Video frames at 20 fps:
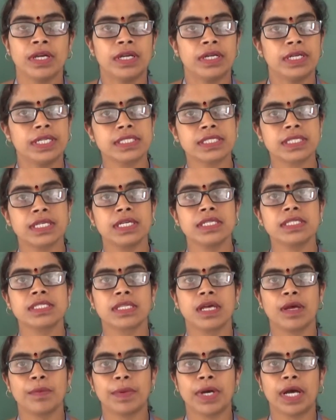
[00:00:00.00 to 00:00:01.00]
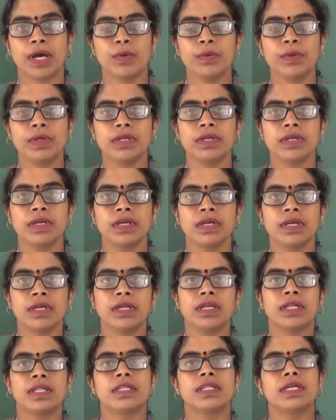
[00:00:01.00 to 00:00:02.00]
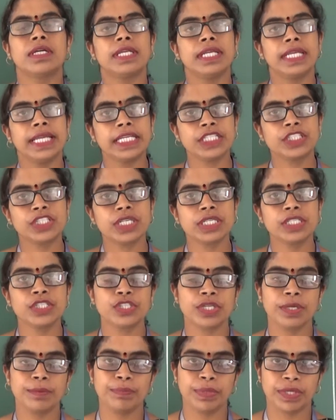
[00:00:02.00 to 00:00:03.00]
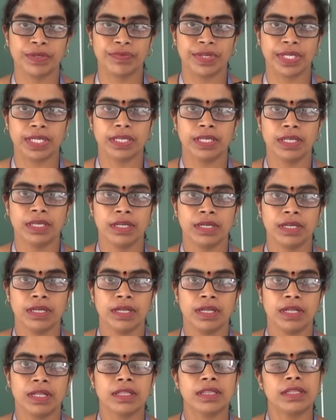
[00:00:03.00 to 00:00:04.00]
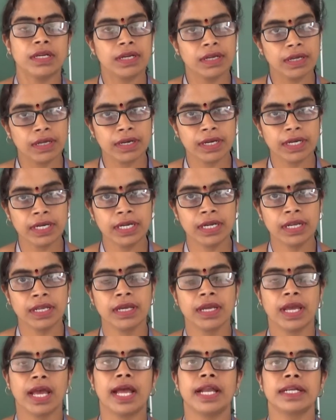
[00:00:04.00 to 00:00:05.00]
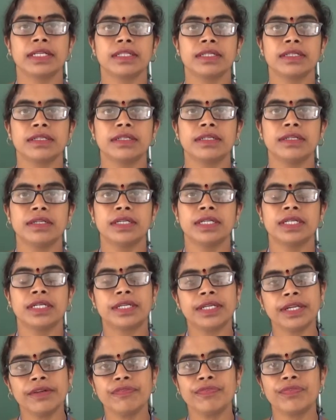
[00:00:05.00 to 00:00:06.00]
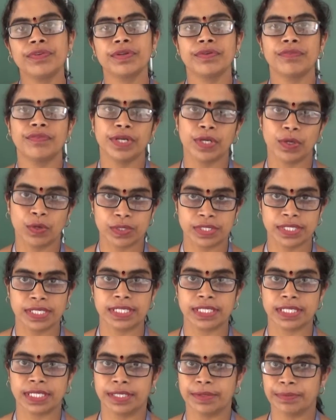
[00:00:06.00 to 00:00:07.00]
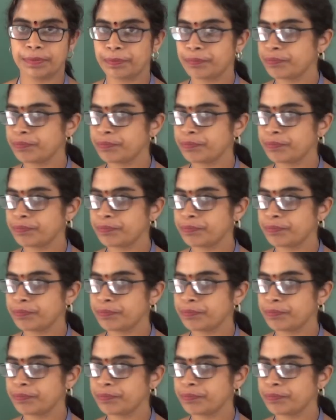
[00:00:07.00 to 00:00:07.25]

discuss about the relationship between the current and the drift velocity.